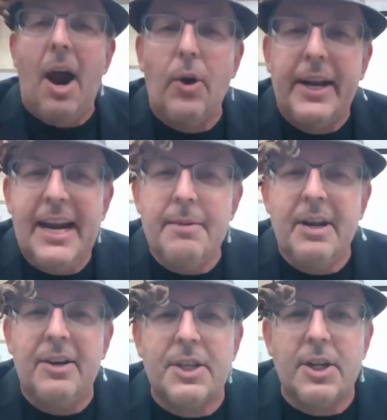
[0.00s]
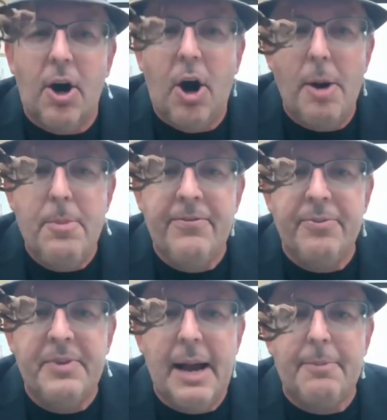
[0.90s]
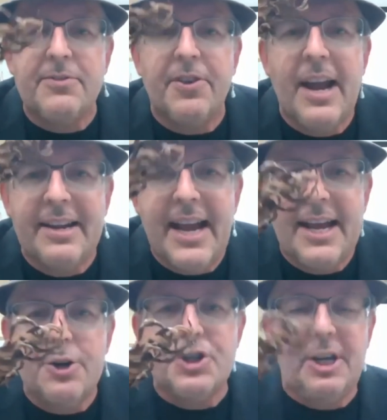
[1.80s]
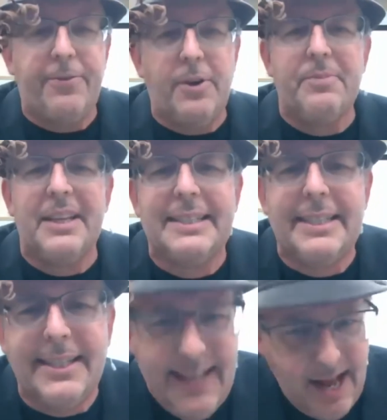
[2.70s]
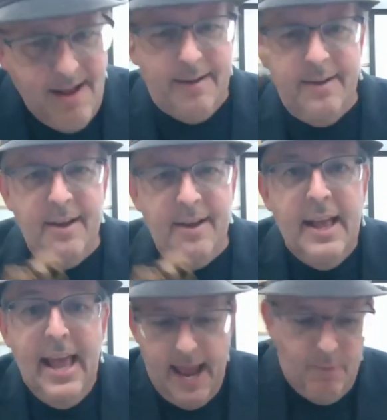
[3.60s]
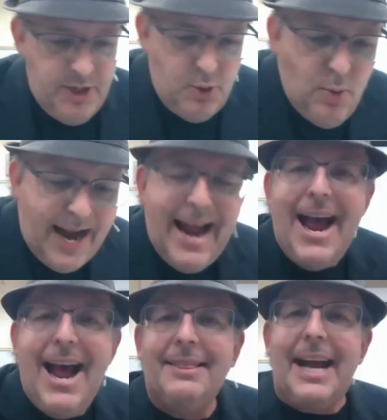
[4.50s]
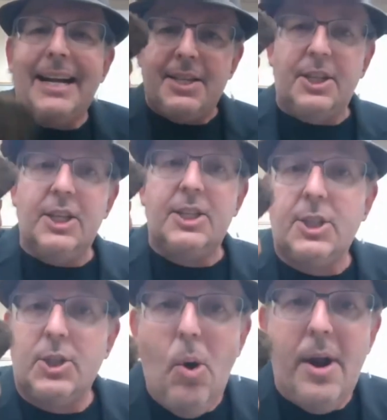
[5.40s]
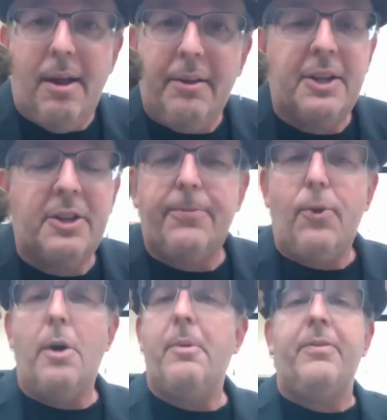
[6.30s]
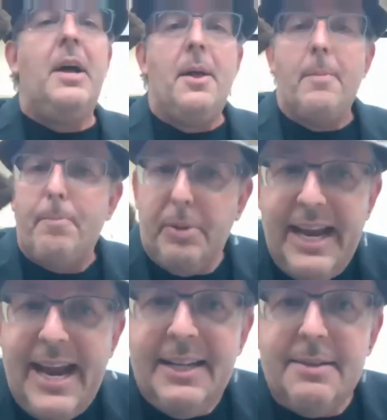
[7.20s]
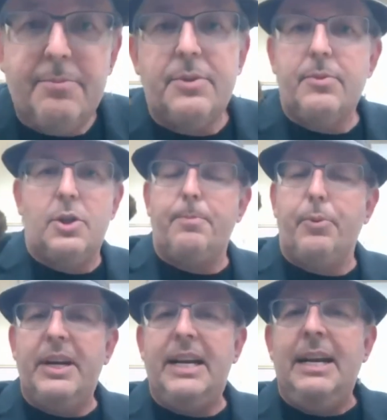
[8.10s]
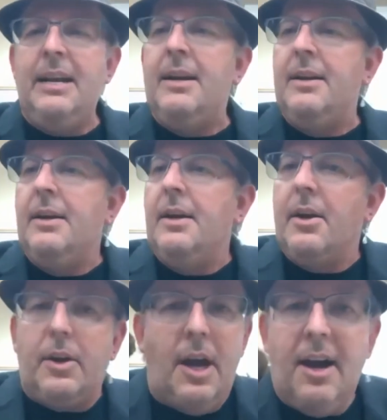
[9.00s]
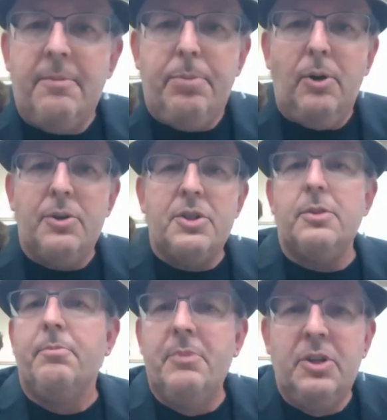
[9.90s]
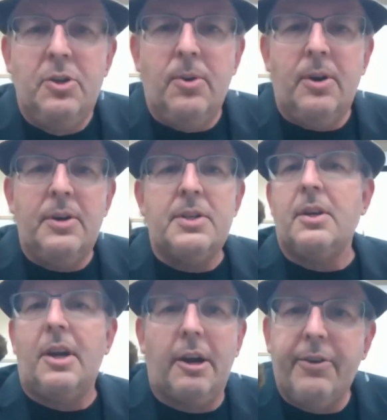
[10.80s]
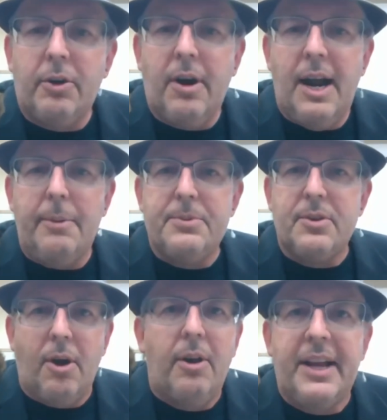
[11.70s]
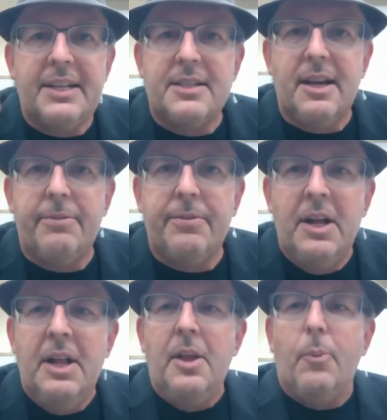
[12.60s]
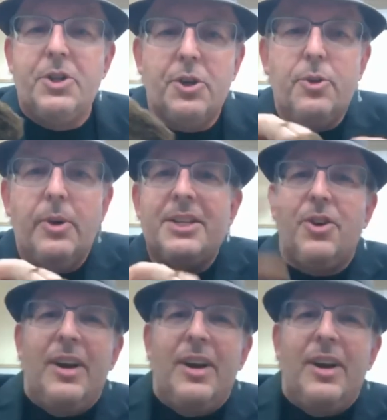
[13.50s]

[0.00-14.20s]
Organic matter is carbon from the atmosphere and energy from the sun. And when you add that to the soil in the form of plant debris, compost, manures, cover crops, all that stuff, what you're doing is